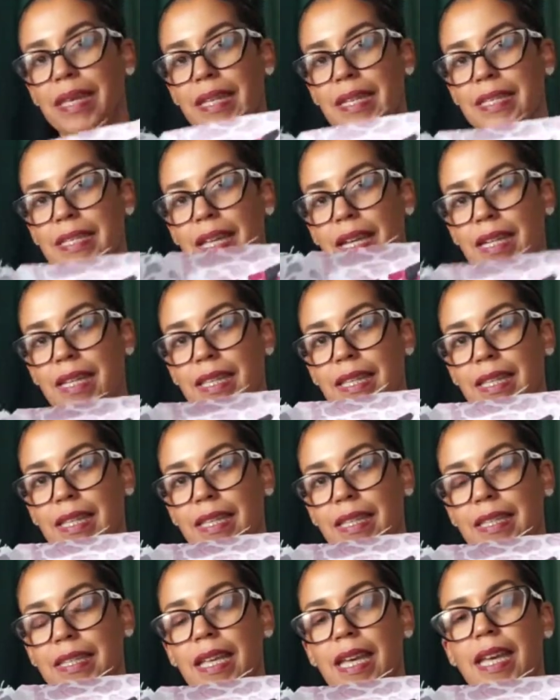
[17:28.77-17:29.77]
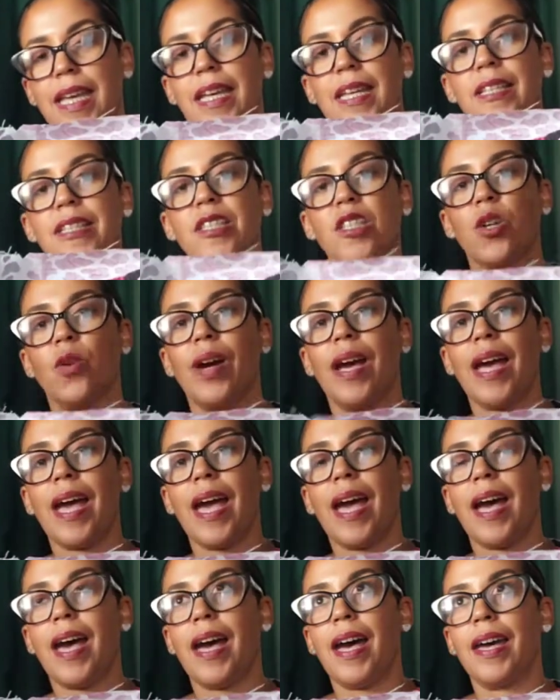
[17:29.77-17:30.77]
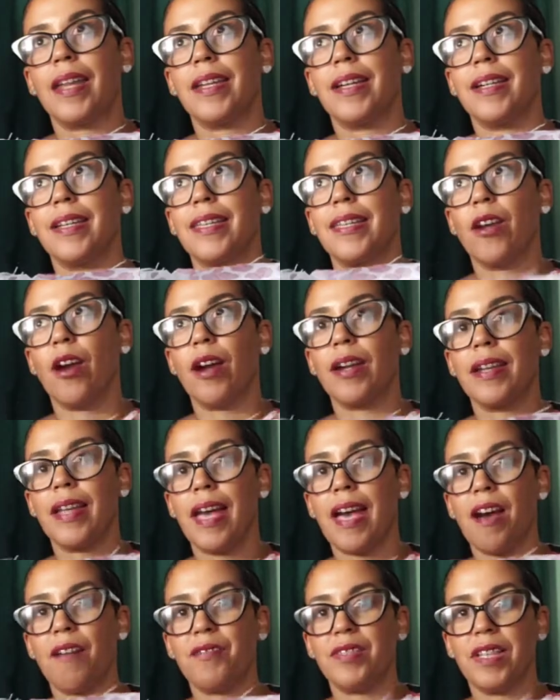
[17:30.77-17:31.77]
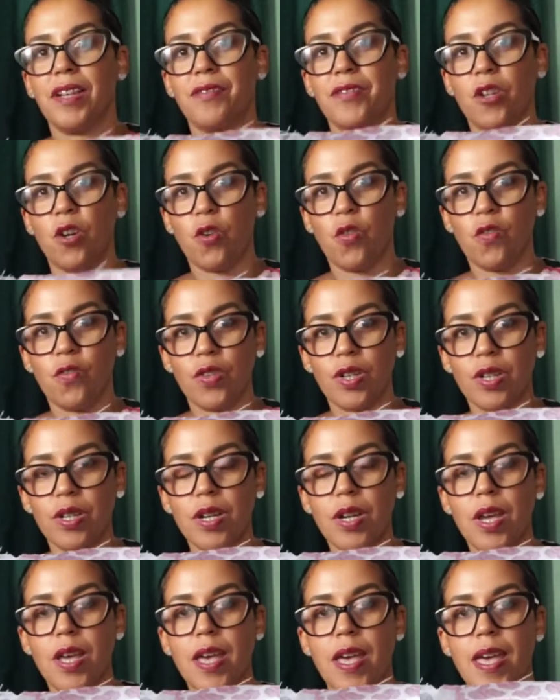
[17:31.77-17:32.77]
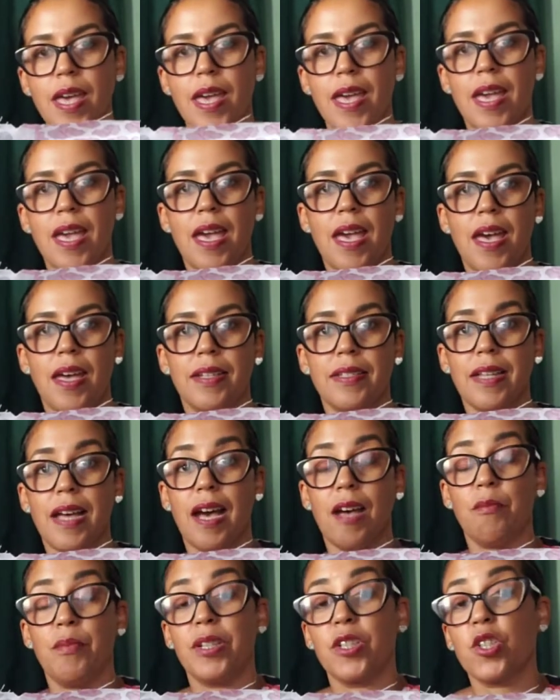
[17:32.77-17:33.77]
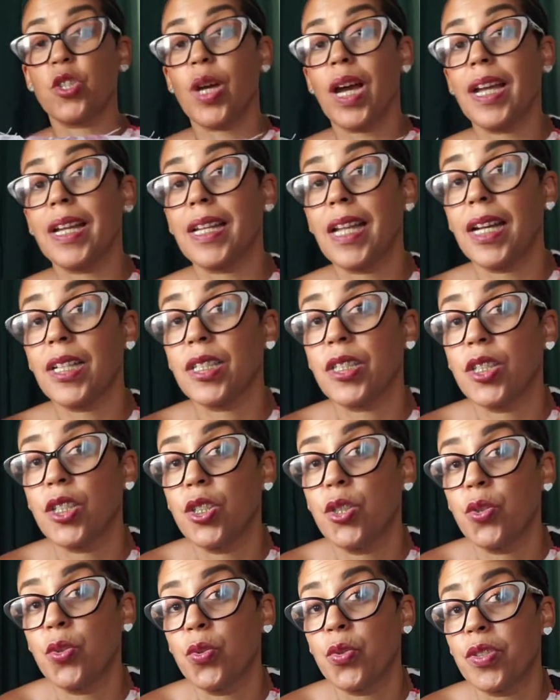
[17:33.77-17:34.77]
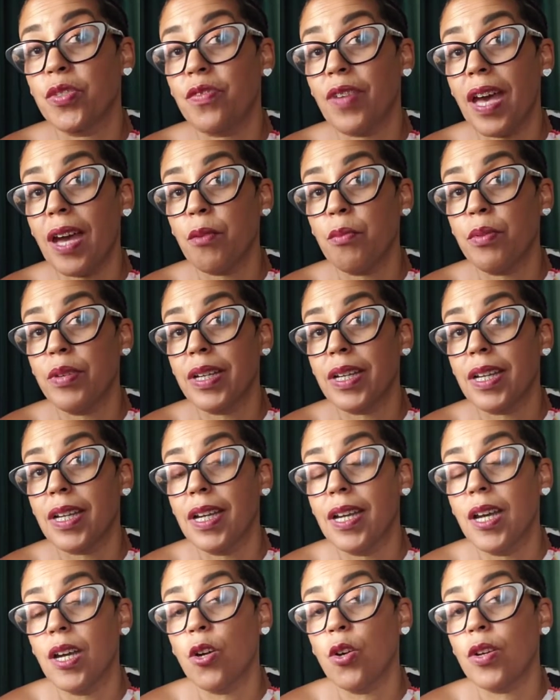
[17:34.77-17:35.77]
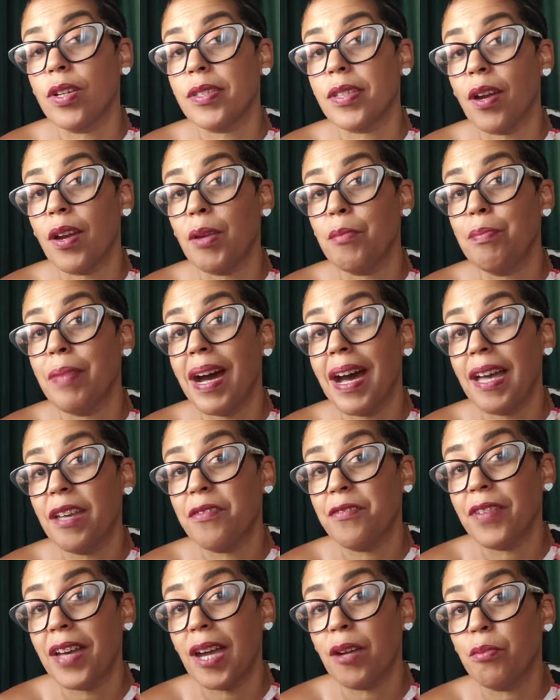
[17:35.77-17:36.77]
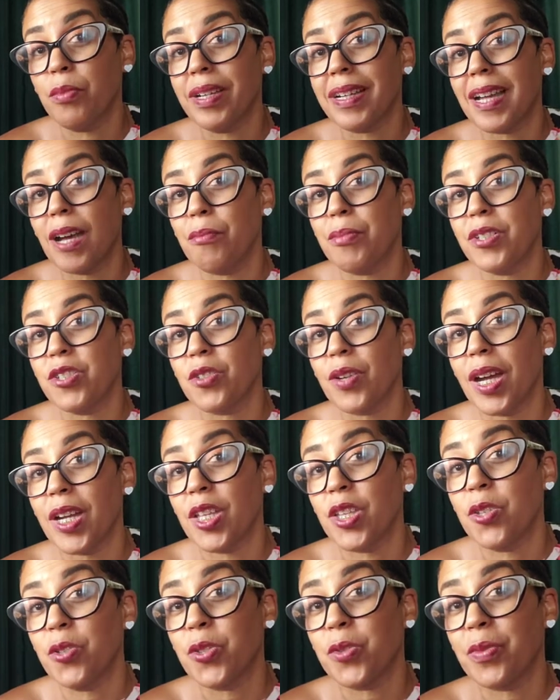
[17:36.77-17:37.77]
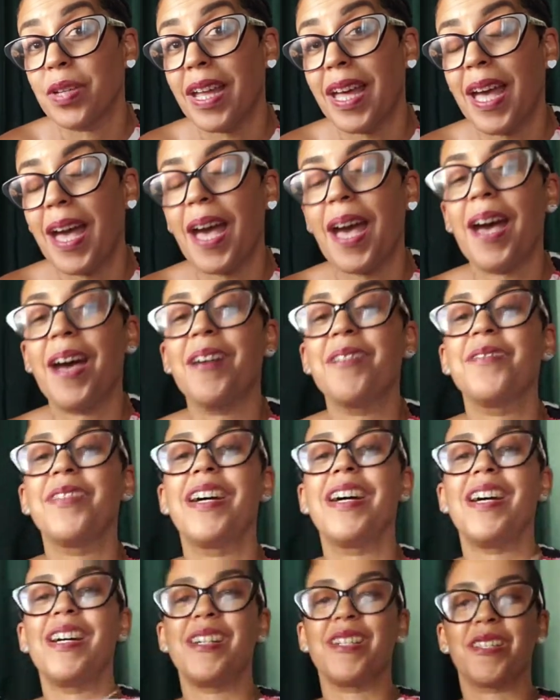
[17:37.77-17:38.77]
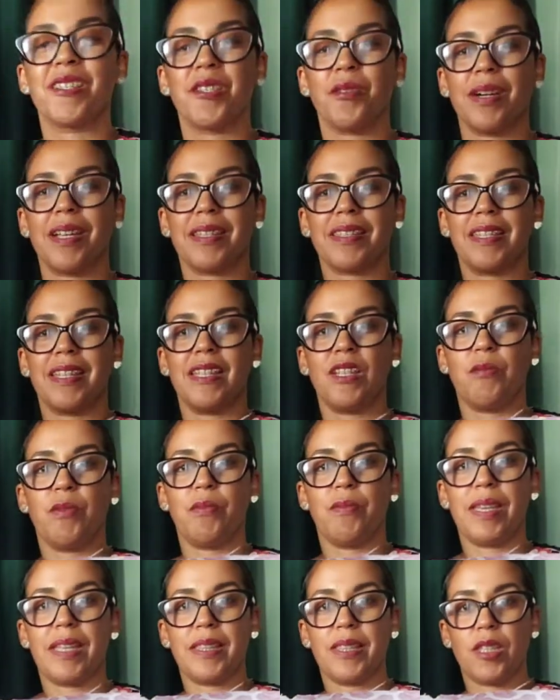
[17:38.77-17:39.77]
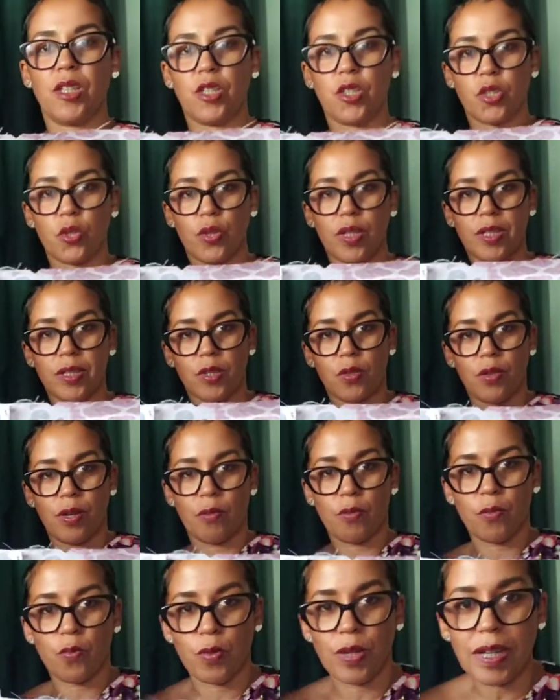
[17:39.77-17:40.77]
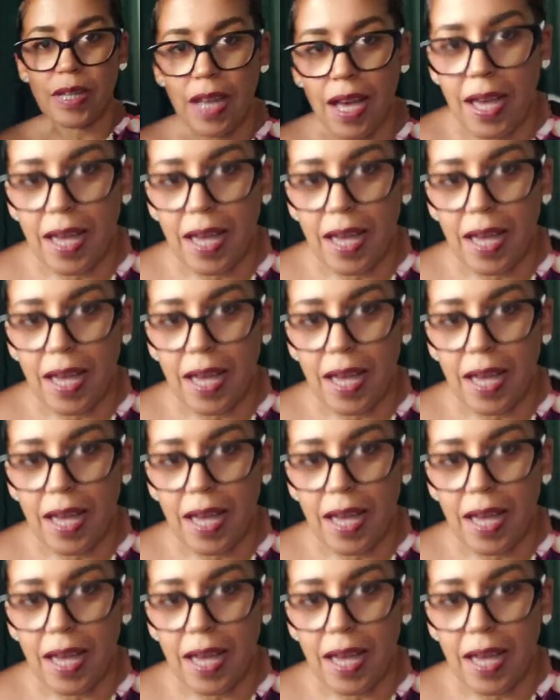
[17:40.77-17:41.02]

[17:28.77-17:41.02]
in one of my thumbnails, I made some pants out of these. So I had a yard and a half left over, and I've been trying not to use fabric, or sorry, buy fabric. I've been trying to use what I have. So I